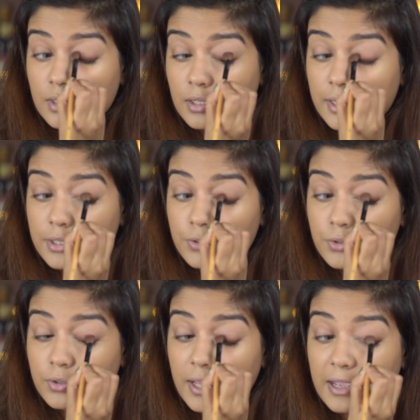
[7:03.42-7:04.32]
Like, you
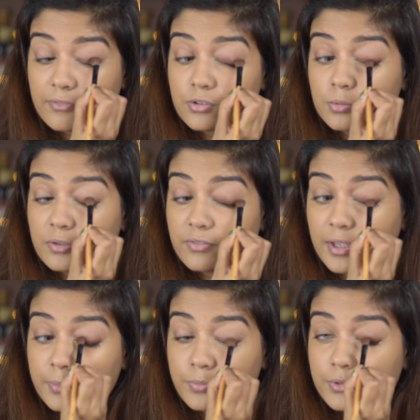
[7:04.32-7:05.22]
don't have to be
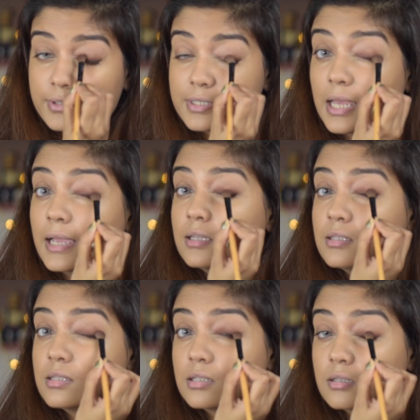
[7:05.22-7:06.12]
very
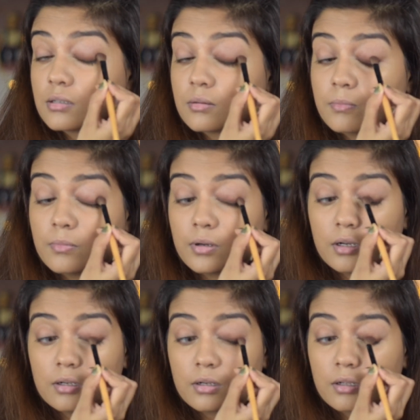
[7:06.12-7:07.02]
precise,
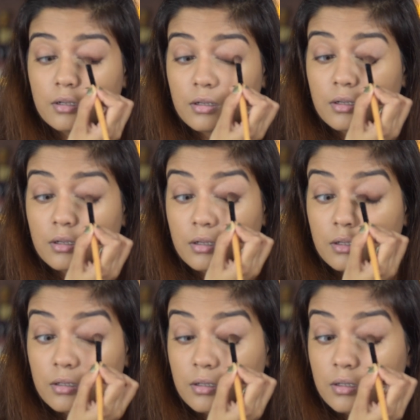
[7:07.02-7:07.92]
but
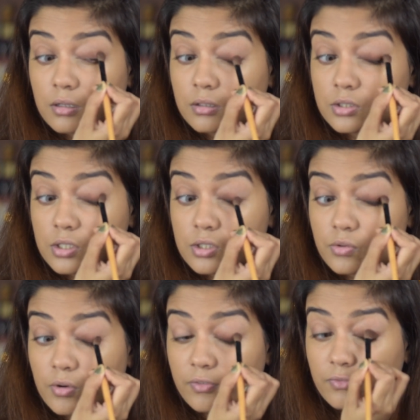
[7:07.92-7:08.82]
just
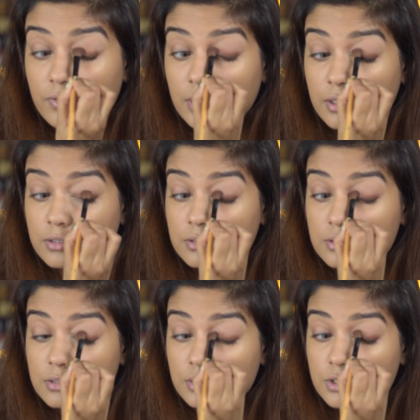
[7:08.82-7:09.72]
roughly. This
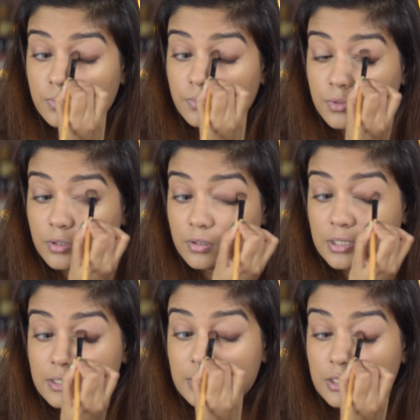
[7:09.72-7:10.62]
is such a
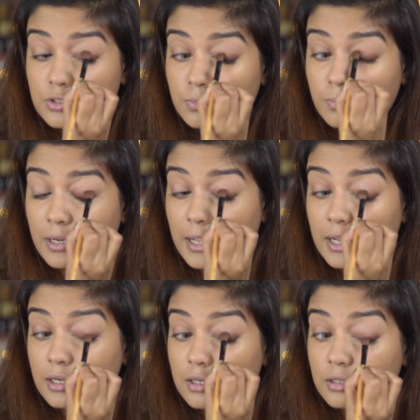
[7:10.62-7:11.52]
easy to
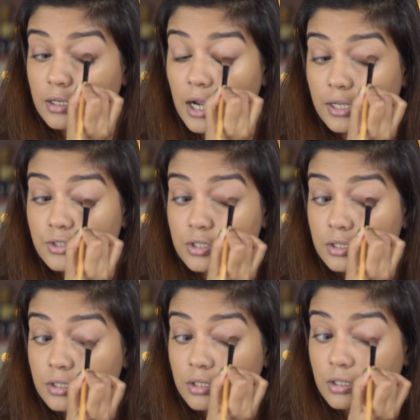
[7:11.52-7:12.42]
blend kajal,